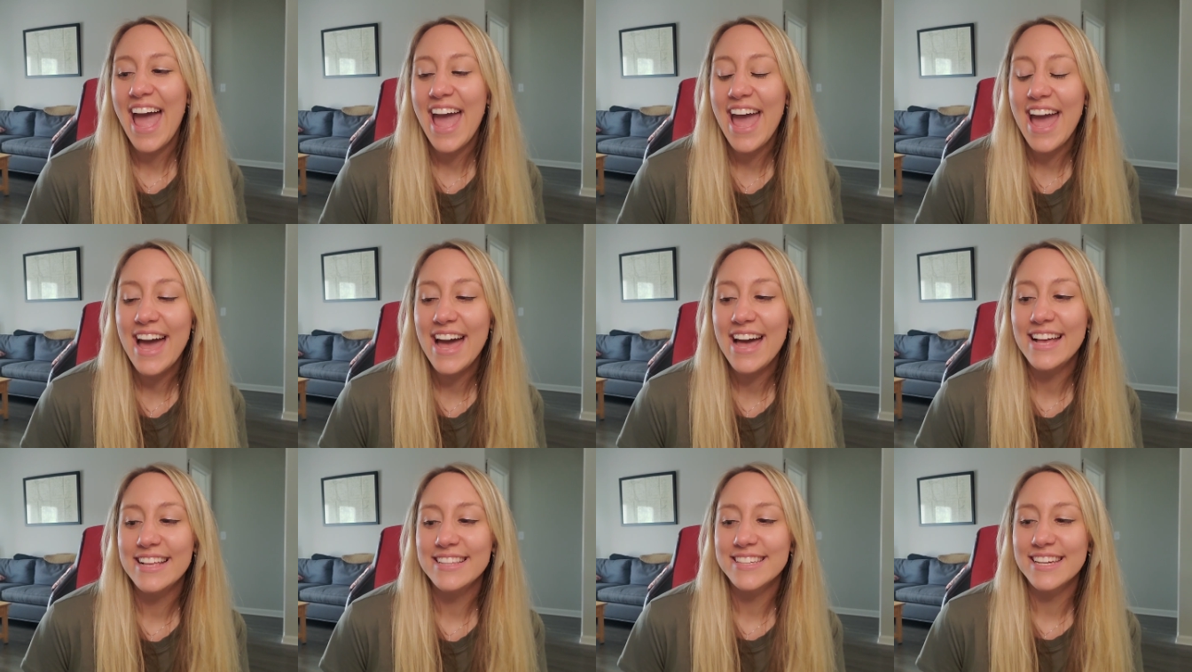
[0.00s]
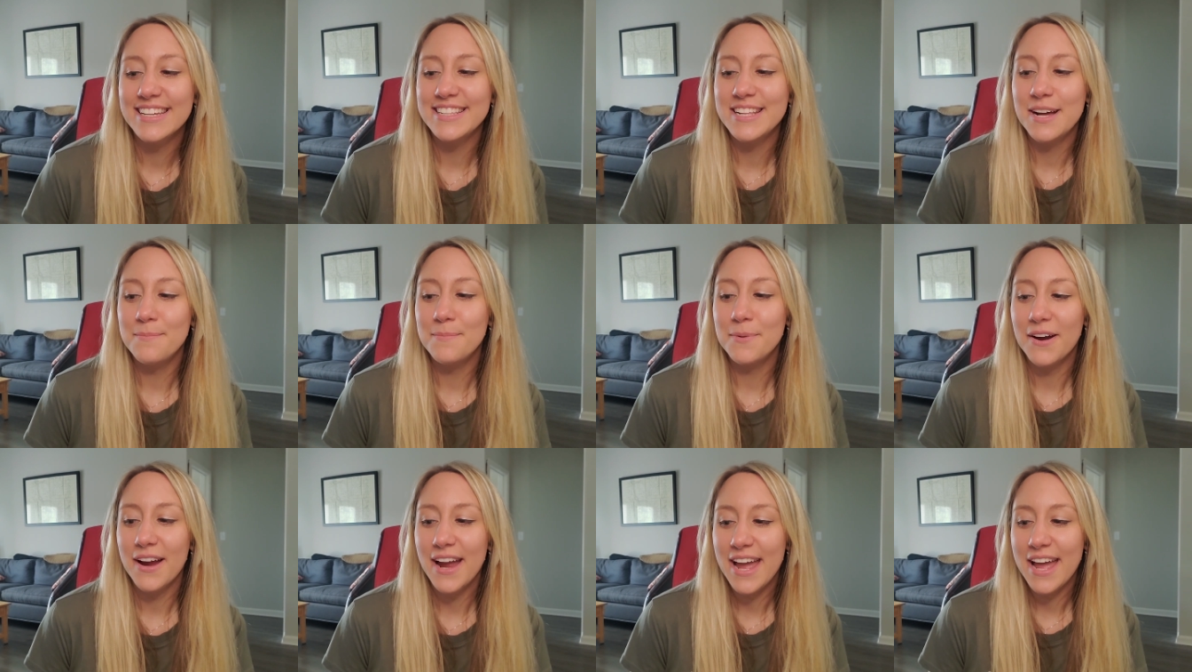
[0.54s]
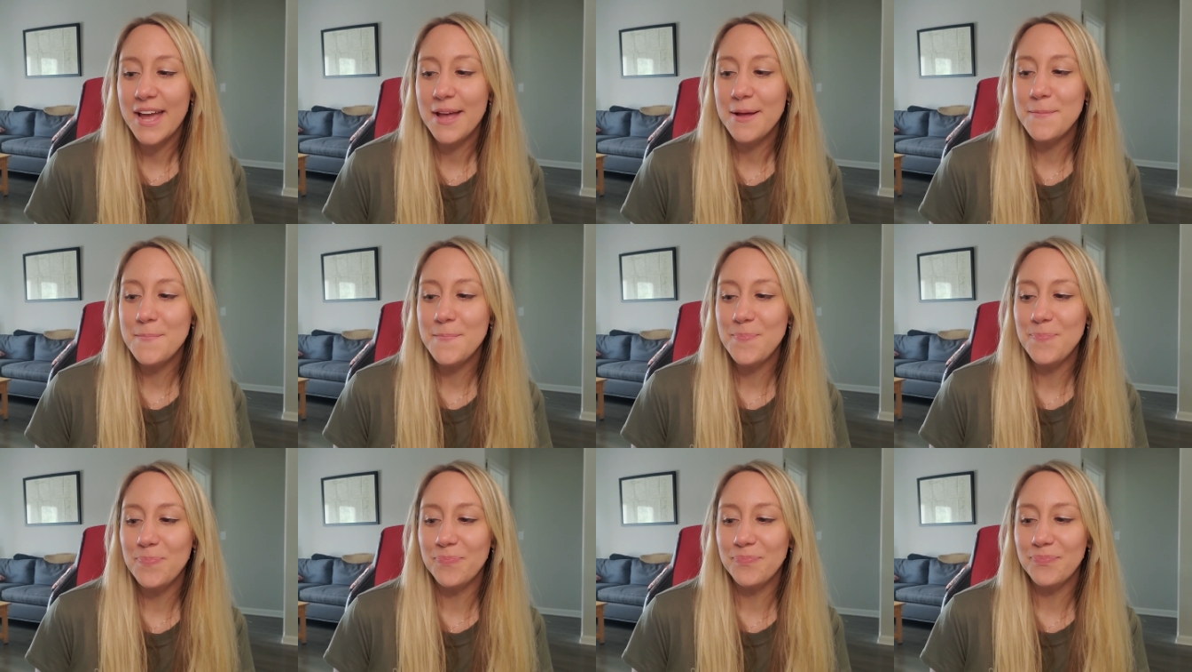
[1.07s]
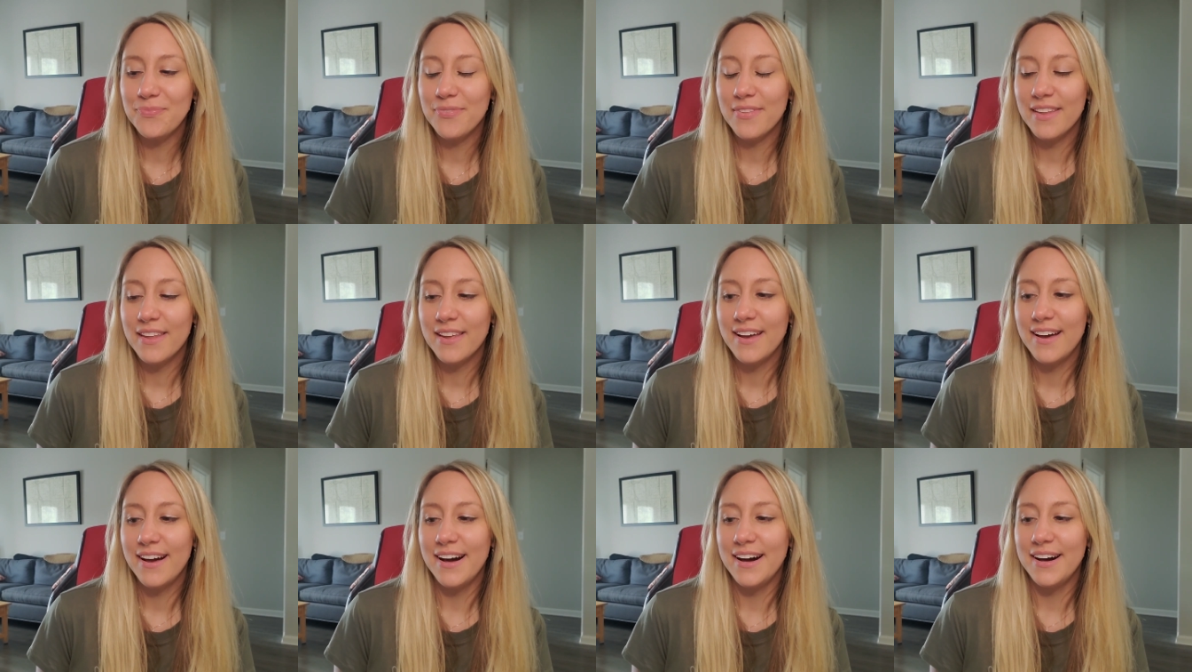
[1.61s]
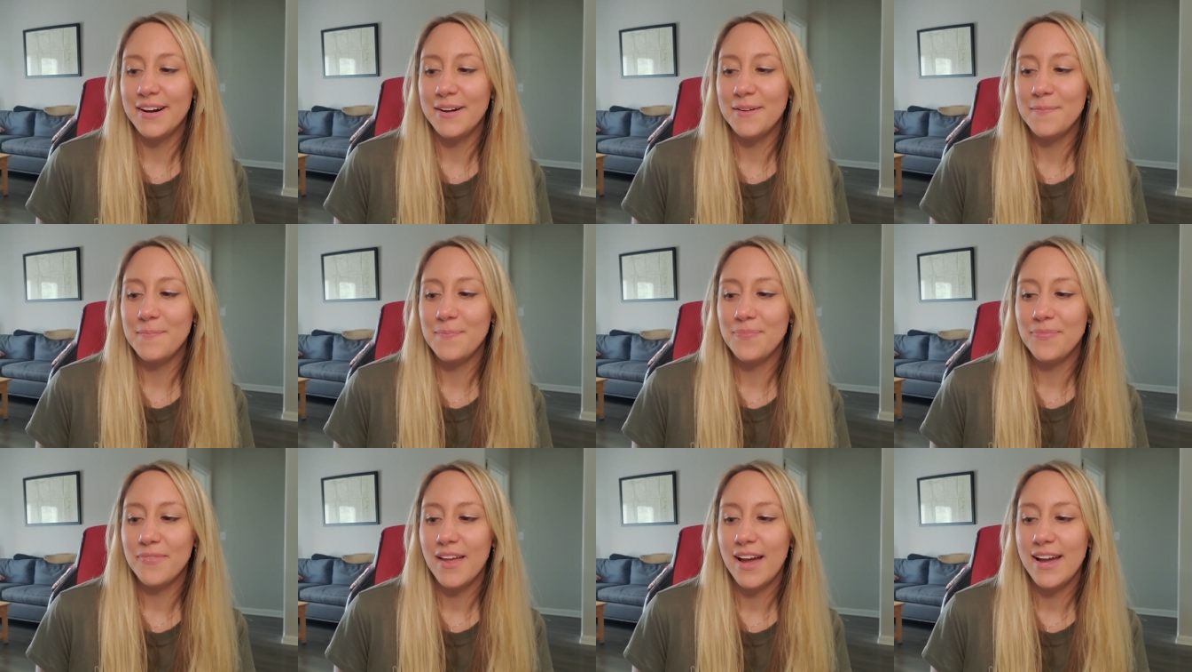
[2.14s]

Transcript: and number eight um